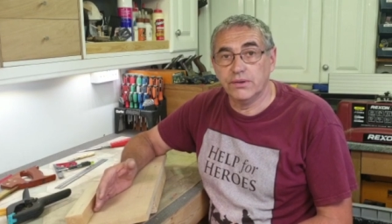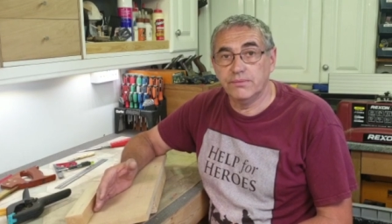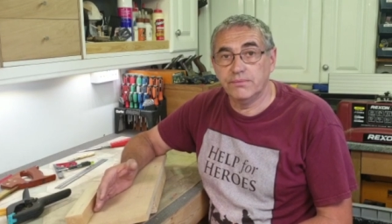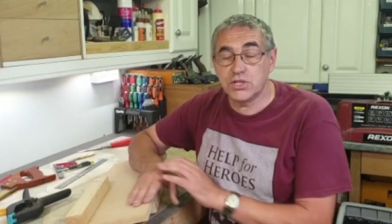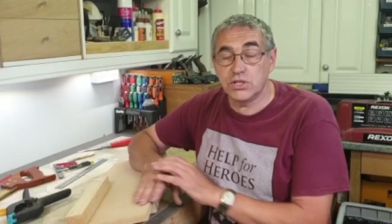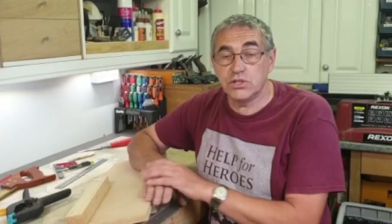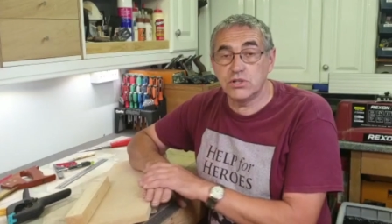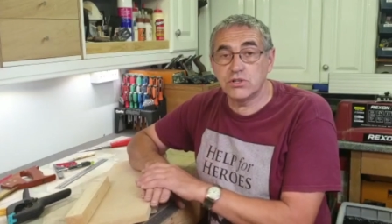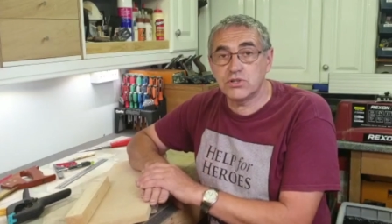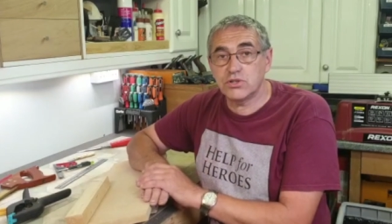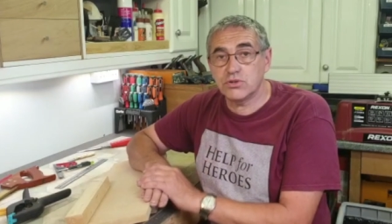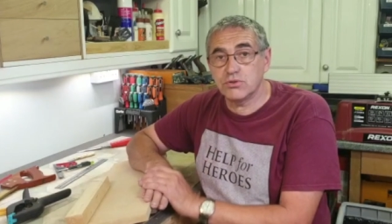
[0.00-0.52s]
It's a
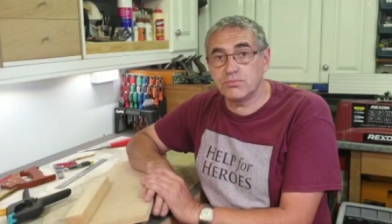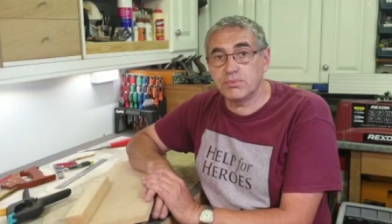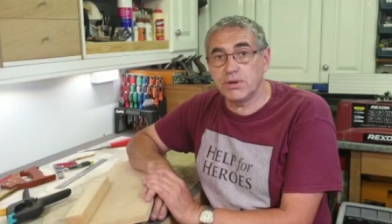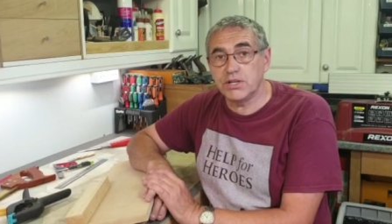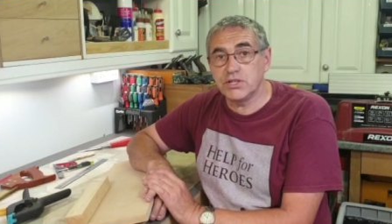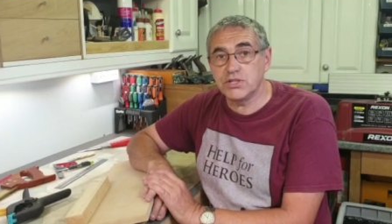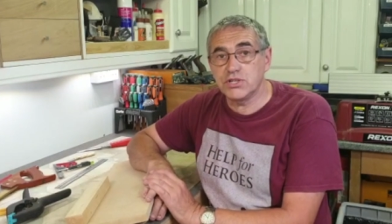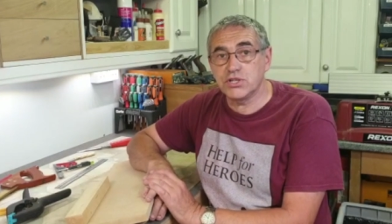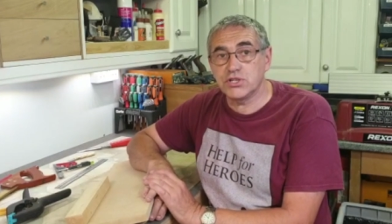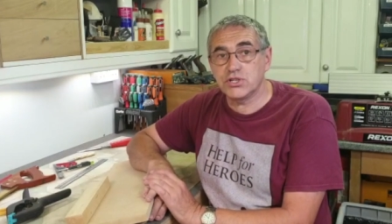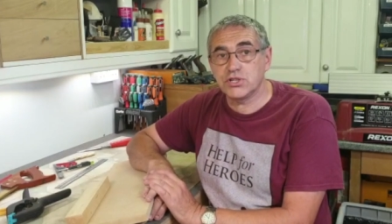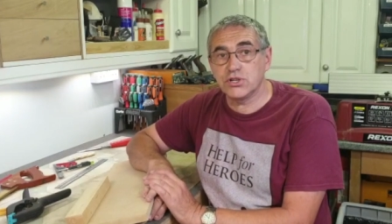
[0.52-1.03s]
useful
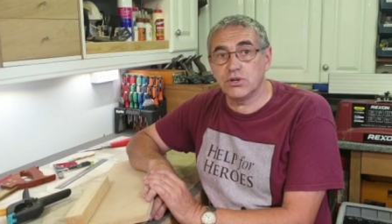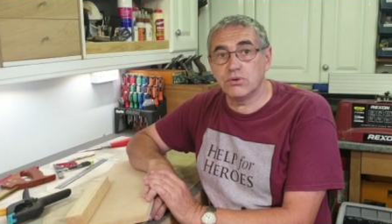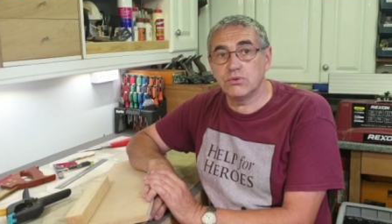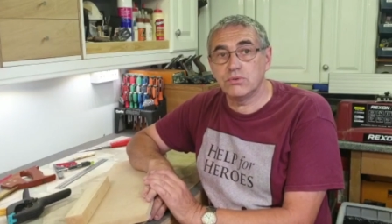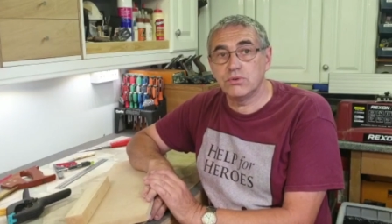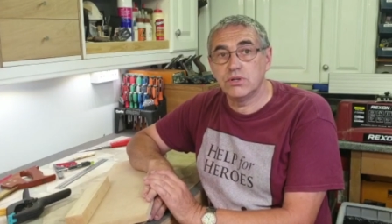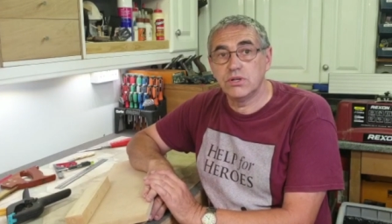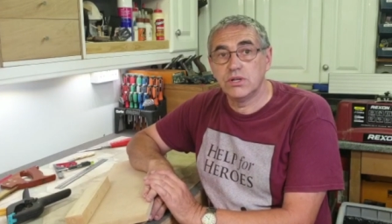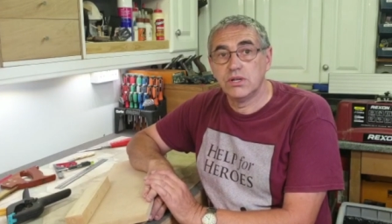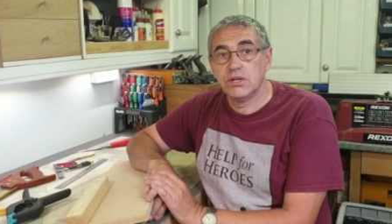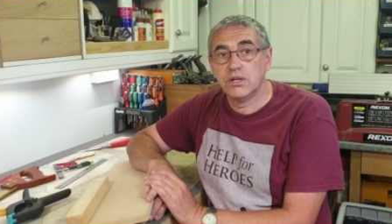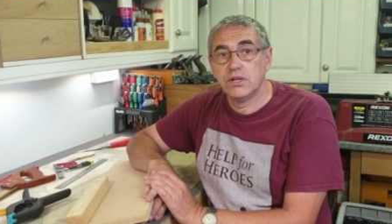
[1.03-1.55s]
piece of tool
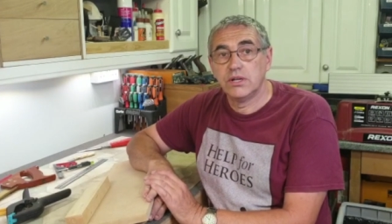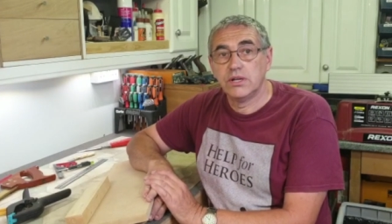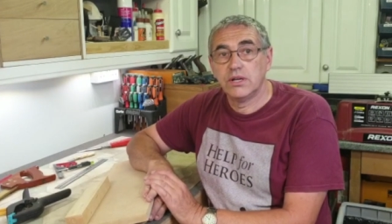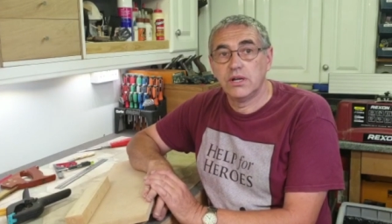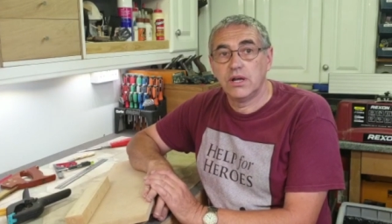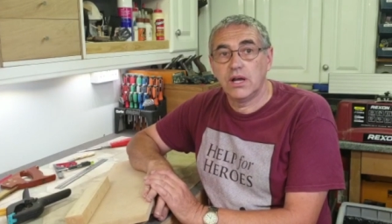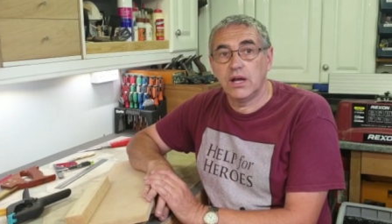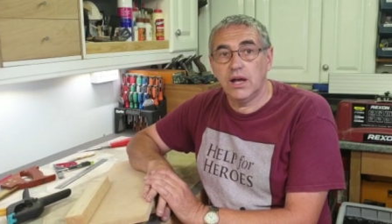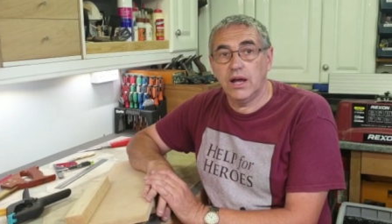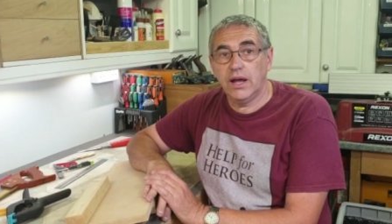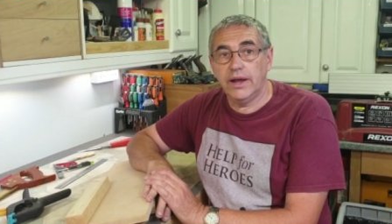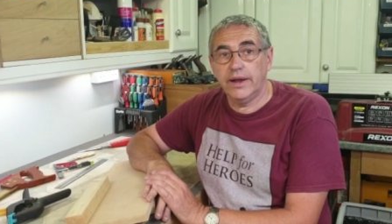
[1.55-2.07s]

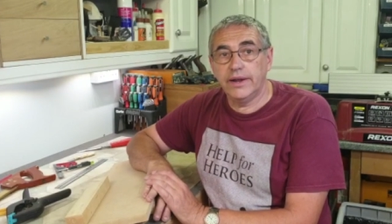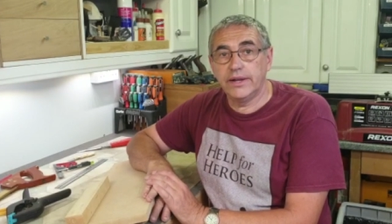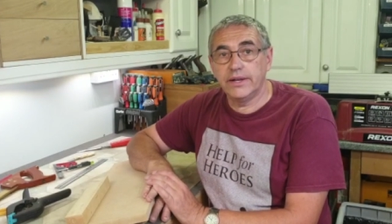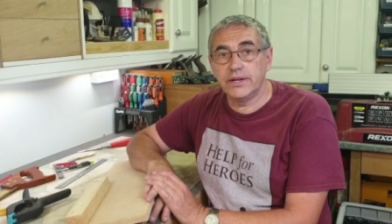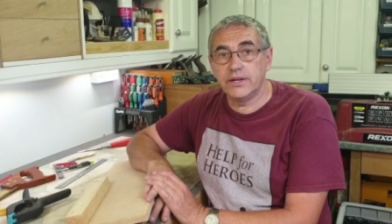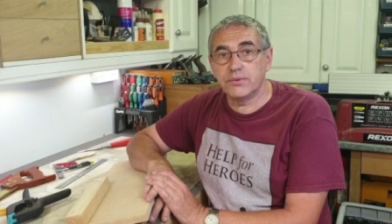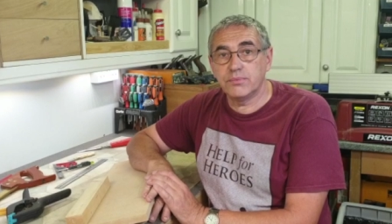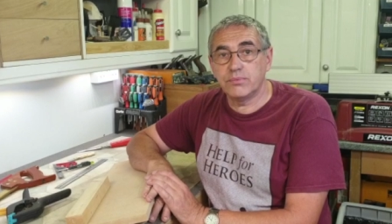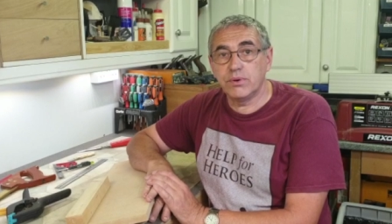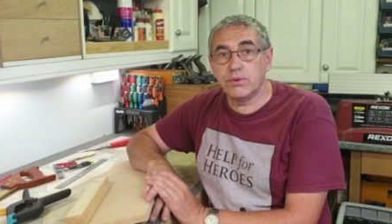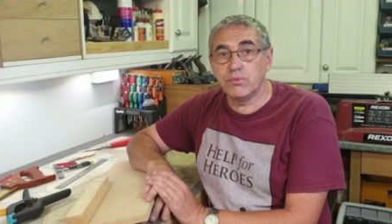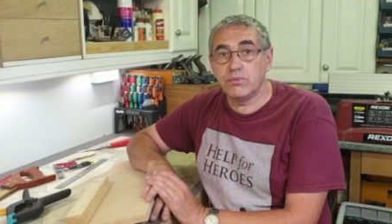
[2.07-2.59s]

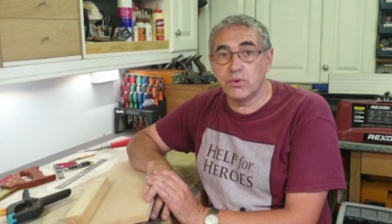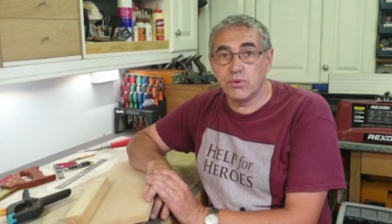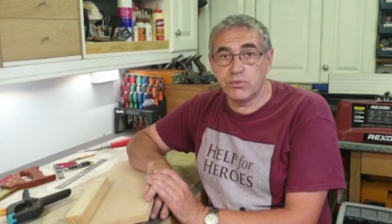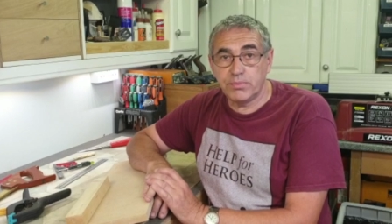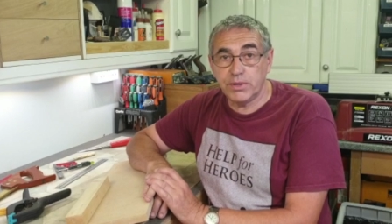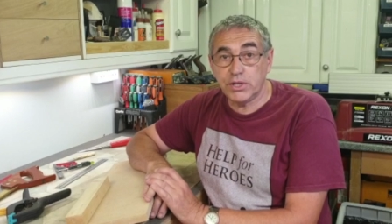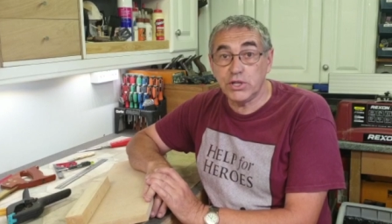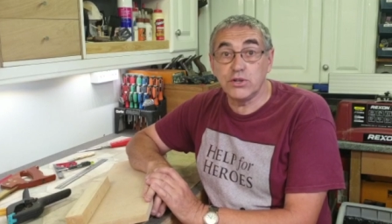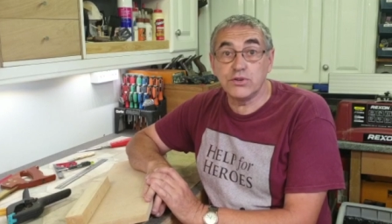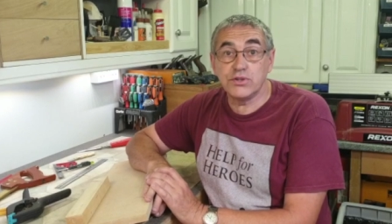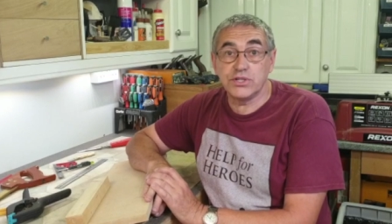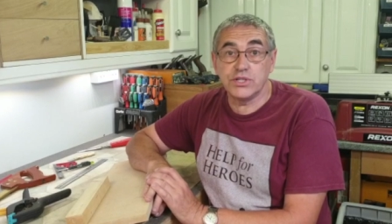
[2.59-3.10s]
and we will be
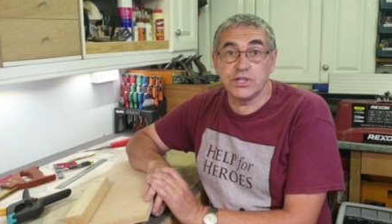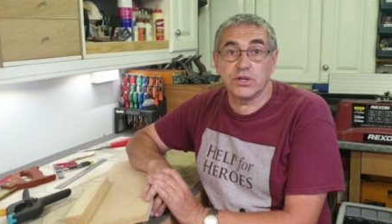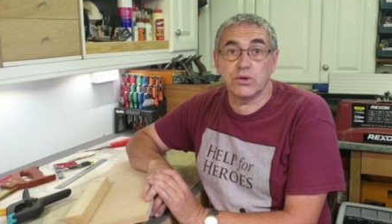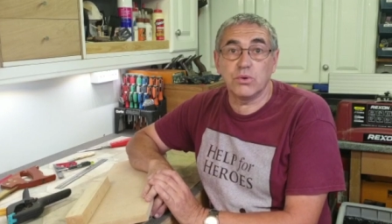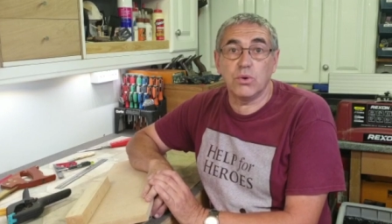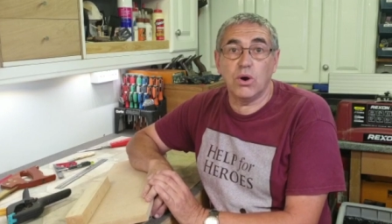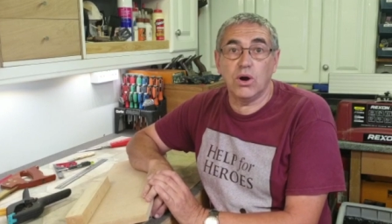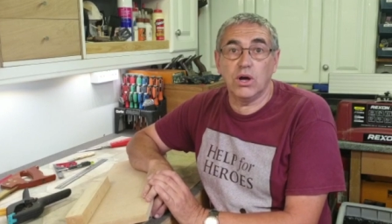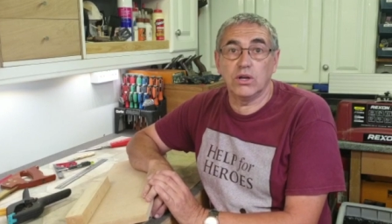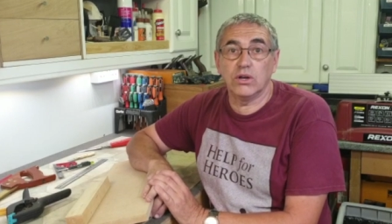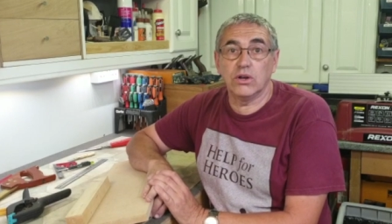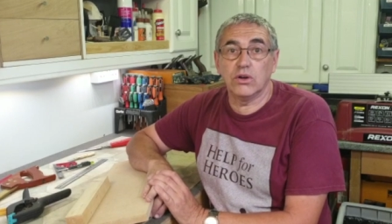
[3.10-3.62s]
using it
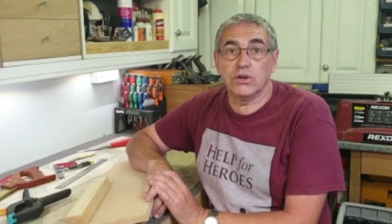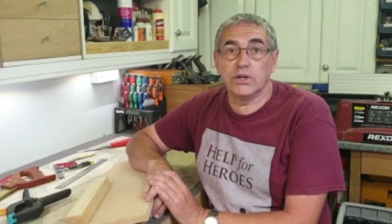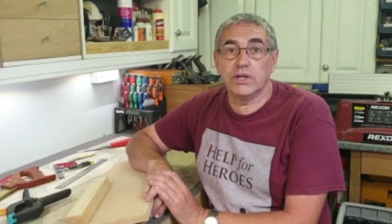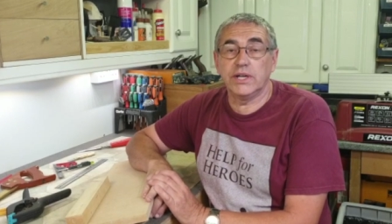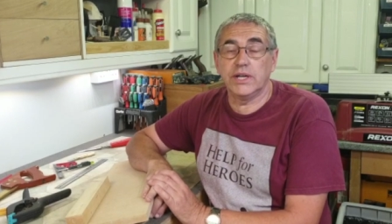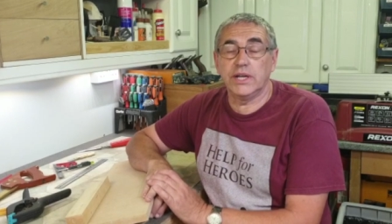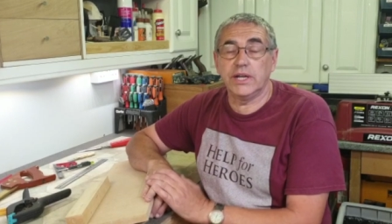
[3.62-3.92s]
quite a lot